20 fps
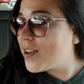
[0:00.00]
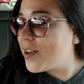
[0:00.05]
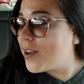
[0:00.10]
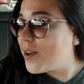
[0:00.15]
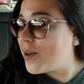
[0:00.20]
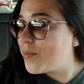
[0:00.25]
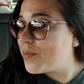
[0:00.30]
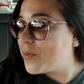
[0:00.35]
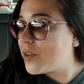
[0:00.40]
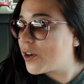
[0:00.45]

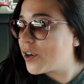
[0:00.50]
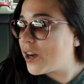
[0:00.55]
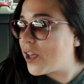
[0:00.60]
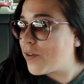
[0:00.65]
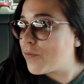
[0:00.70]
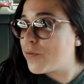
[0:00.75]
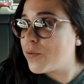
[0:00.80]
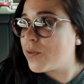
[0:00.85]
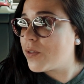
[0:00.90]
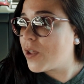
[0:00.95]
Um, they're gonna
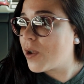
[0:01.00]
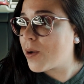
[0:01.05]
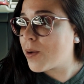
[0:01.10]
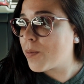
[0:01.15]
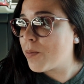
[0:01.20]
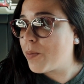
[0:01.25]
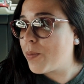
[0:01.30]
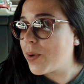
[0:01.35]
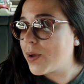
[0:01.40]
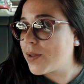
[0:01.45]
have food
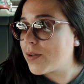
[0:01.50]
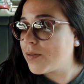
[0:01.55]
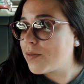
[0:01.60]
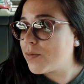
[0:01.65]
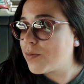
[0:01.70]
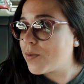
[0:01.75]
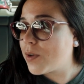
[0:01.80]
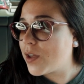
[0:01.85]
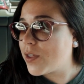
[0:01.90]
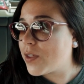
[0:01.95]
there, but
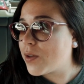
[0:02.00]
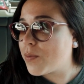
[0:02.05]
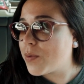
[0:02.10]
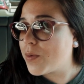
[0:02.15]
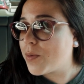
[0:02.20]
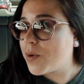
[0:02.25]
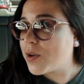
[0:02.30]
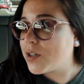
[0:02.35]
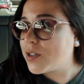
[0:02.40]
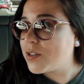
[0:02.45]
I think
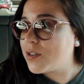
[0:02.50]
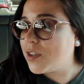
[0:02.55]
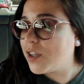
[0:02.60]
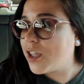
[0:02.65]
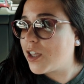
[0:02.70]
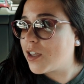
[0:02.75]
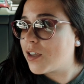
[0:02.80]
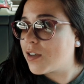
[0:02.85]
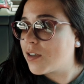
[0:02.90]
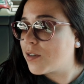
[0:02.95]
we wanted
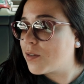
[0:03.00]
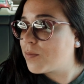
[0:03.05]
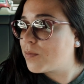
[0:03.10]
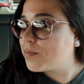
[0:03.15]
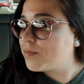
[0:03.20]
like,